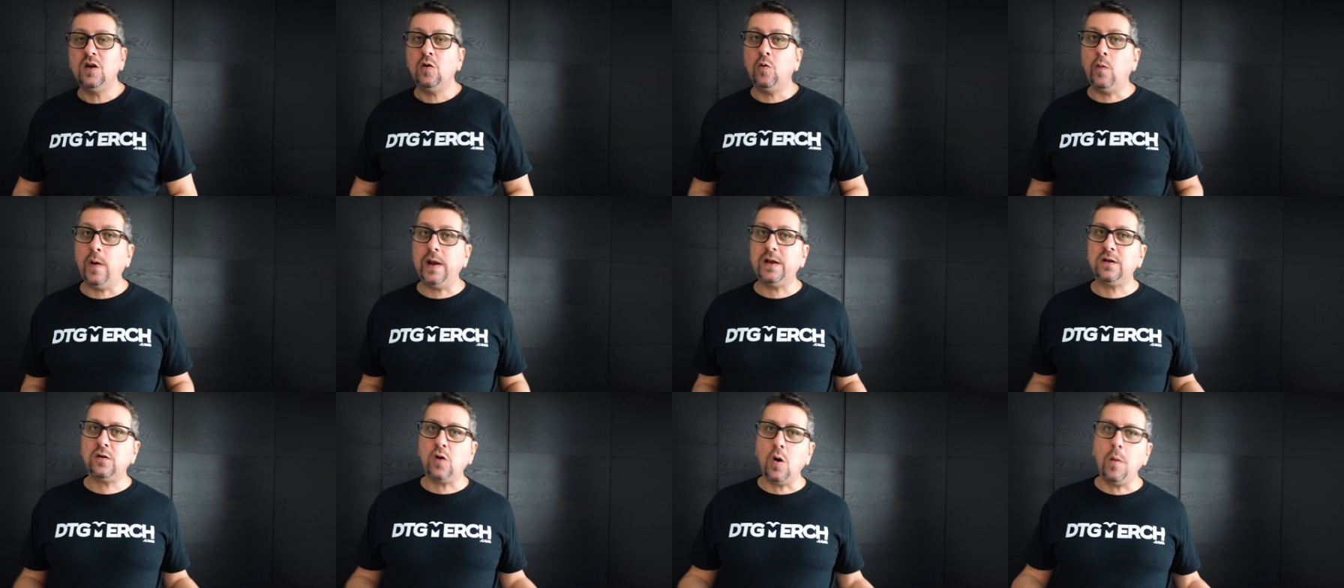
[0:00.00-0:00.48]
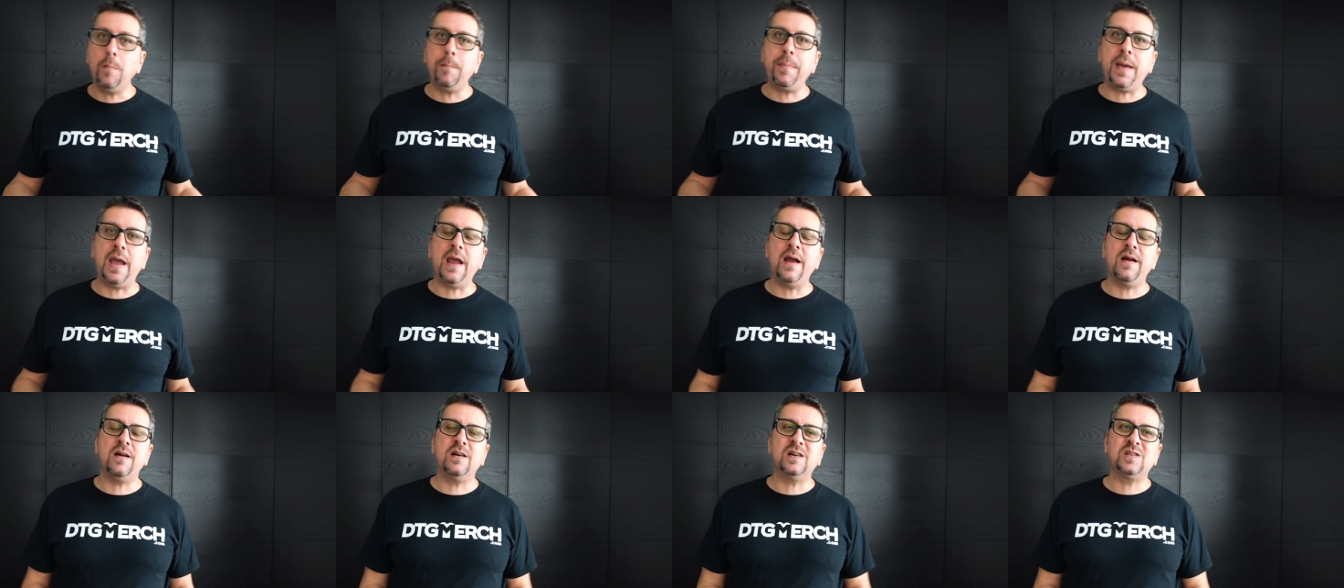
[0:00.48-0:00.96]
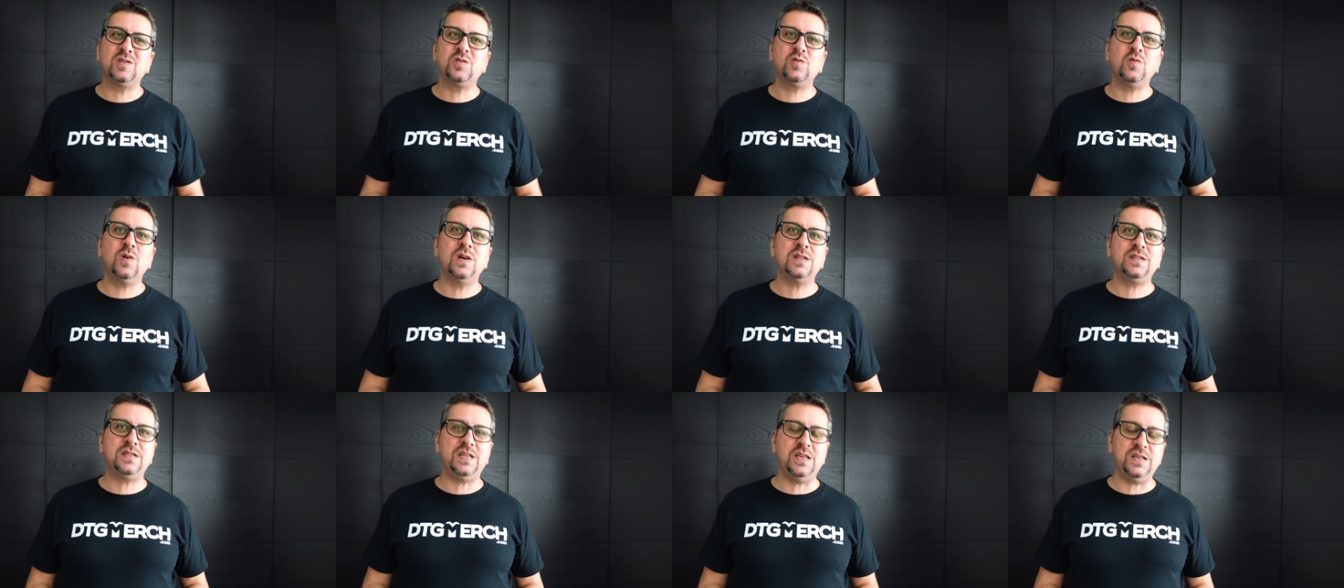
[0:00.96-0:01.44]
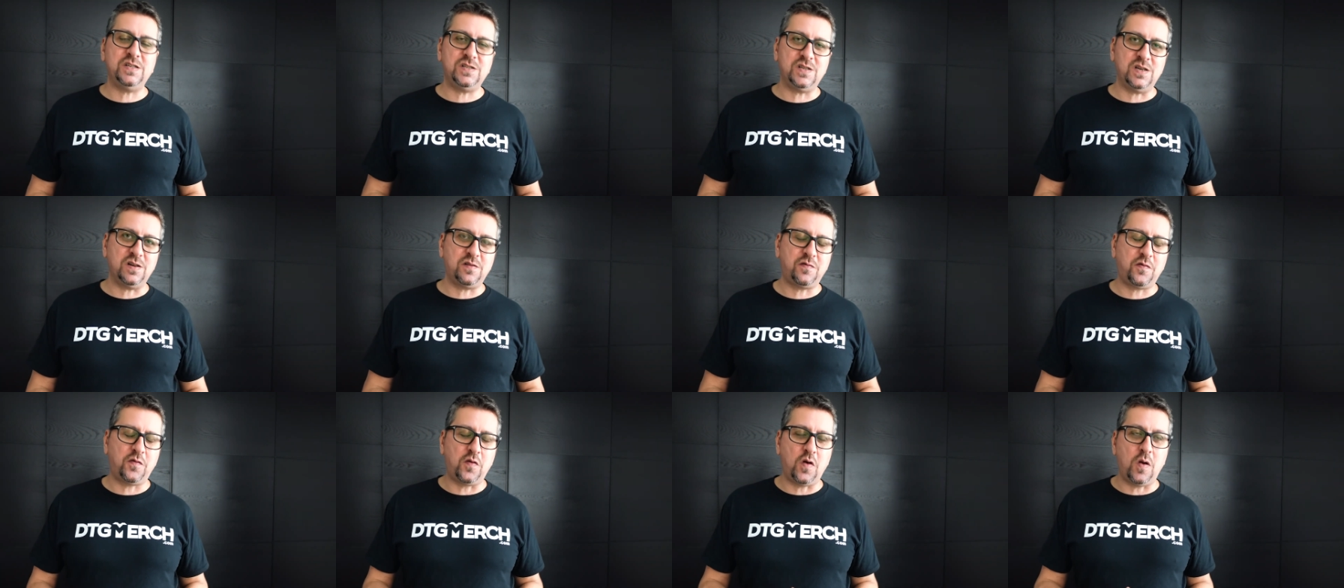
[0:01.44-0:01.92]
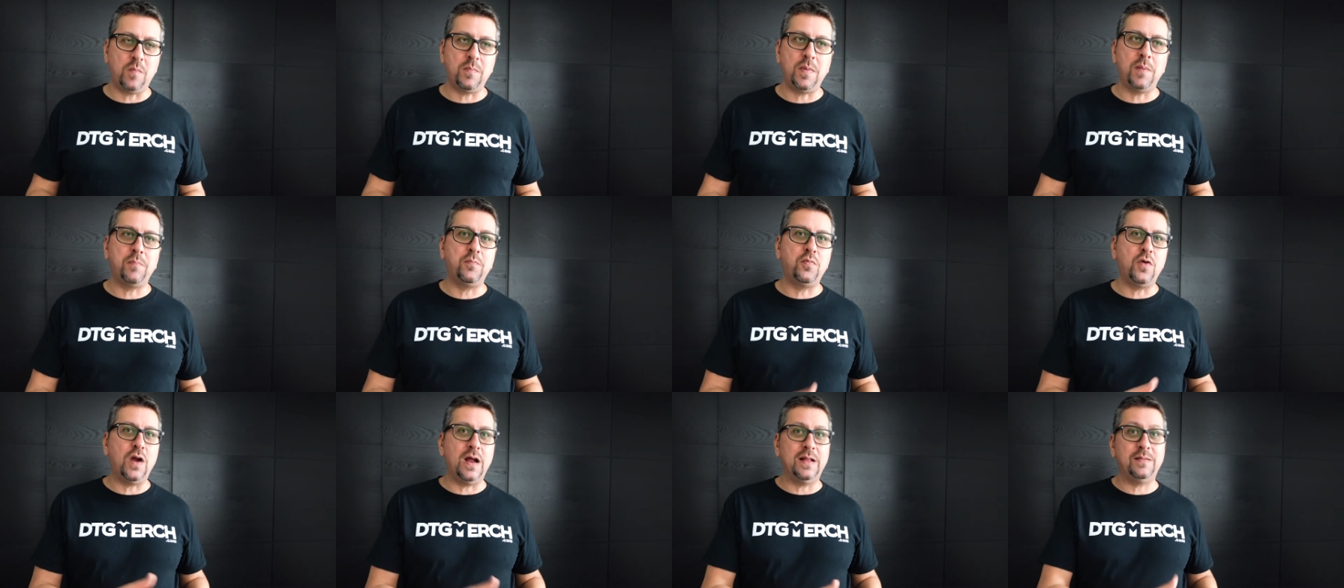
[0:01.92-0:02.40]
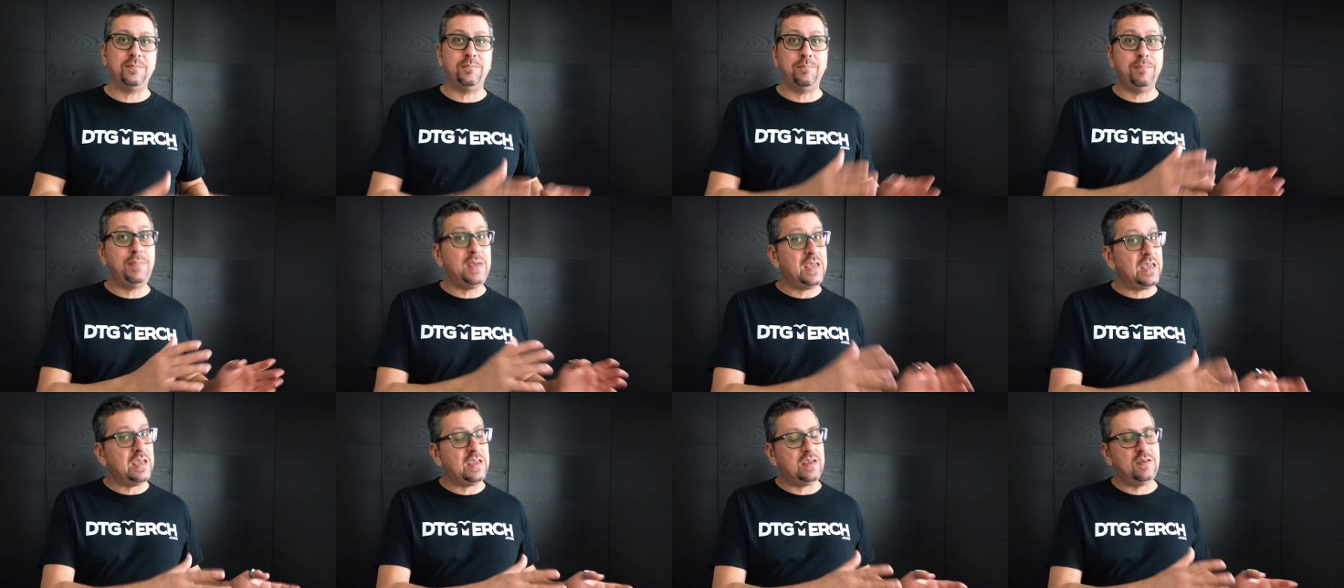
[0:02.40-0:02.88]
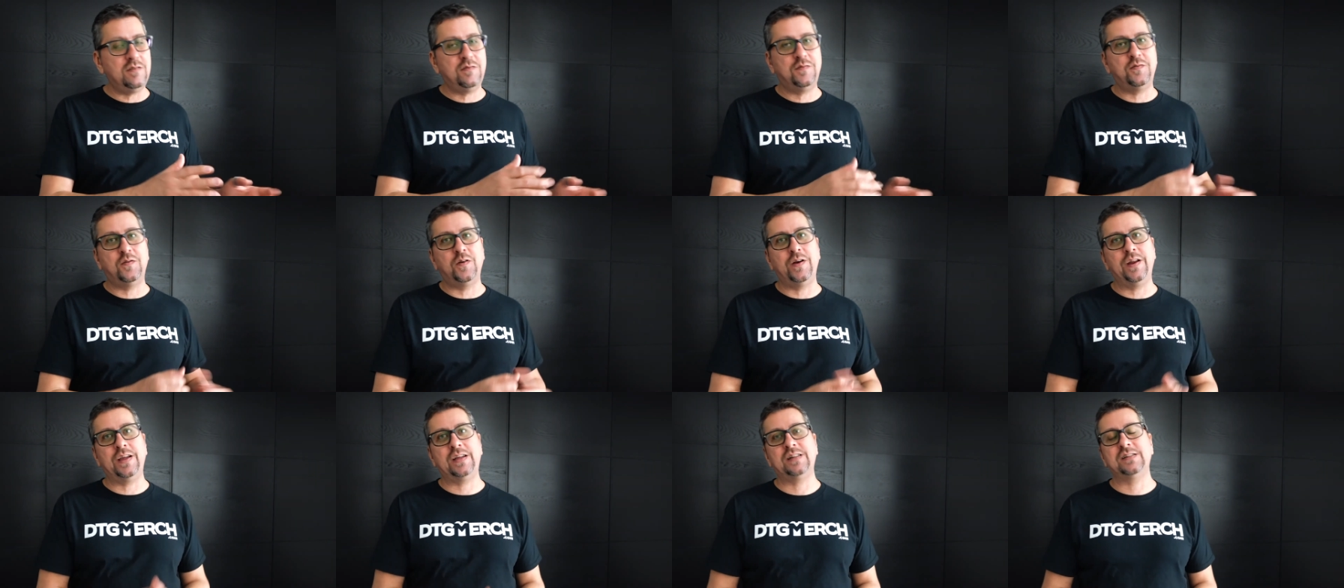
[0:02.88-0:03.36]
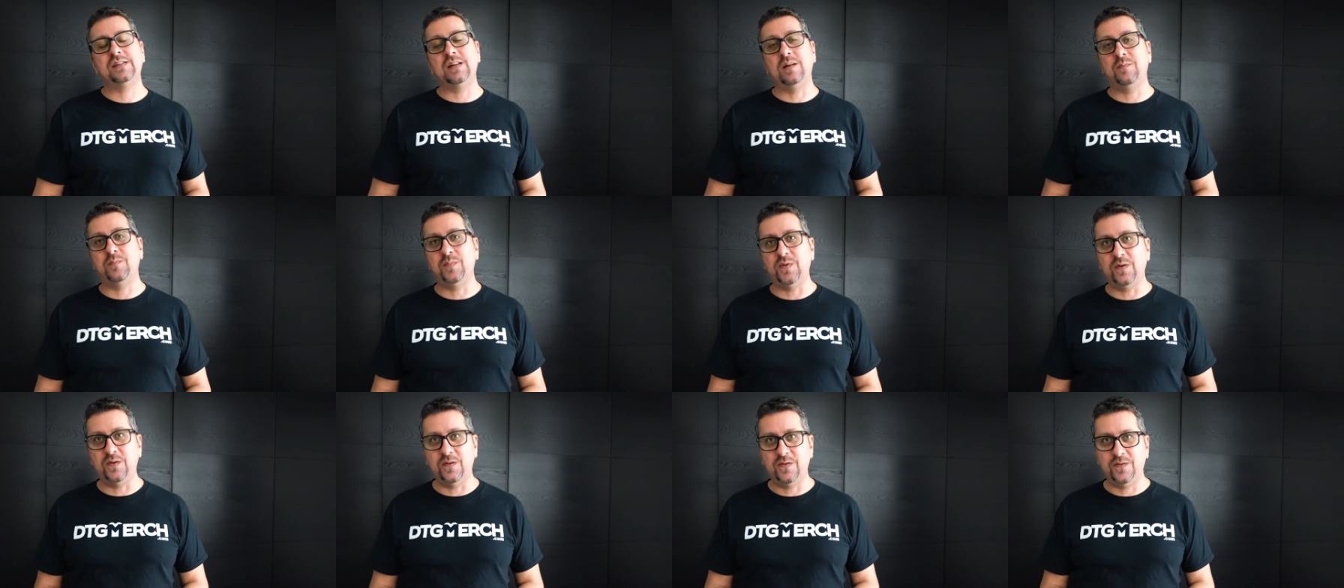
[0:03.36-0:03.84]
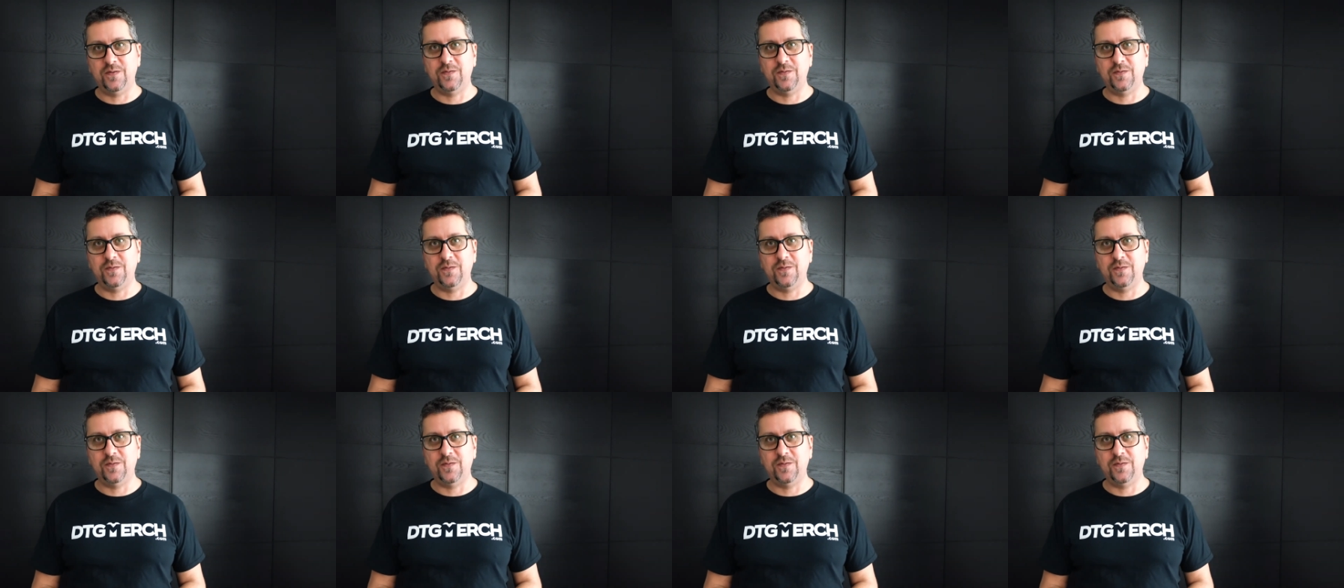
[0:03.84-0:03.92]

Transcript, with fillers: when compared to a t-shirt from a brand B, for example.